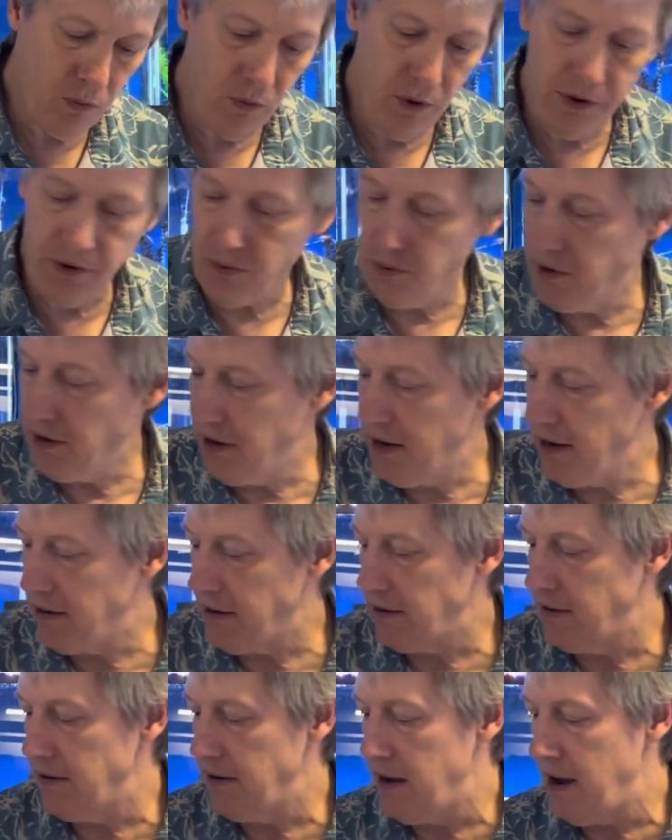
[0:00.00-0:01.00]
whether we like
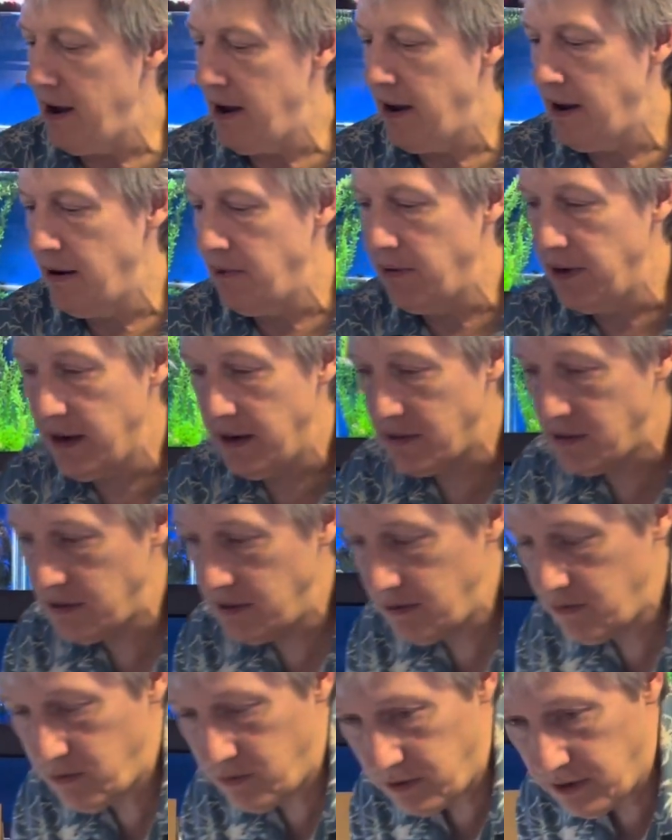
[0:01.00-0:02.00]
it or not, and we
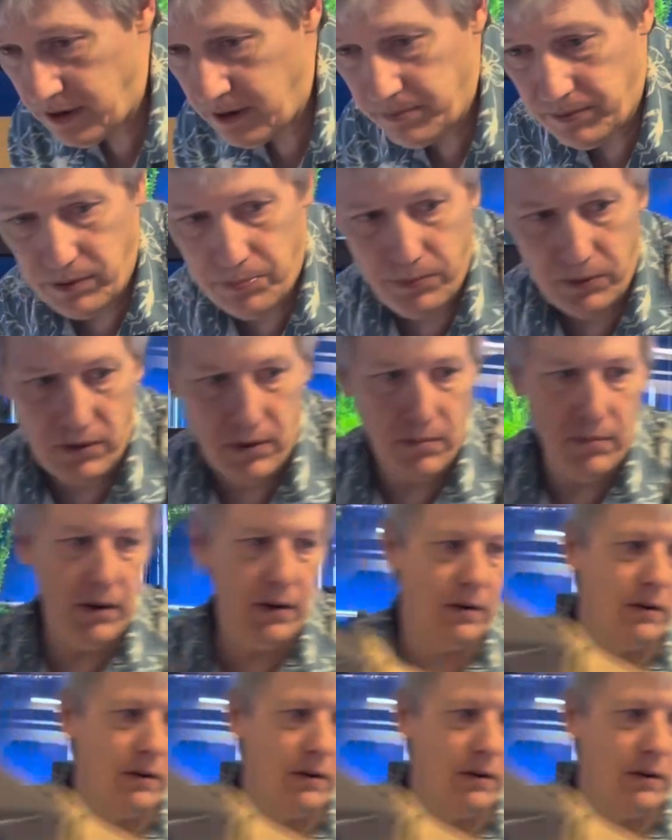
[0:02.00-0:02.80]
actually were able to put them on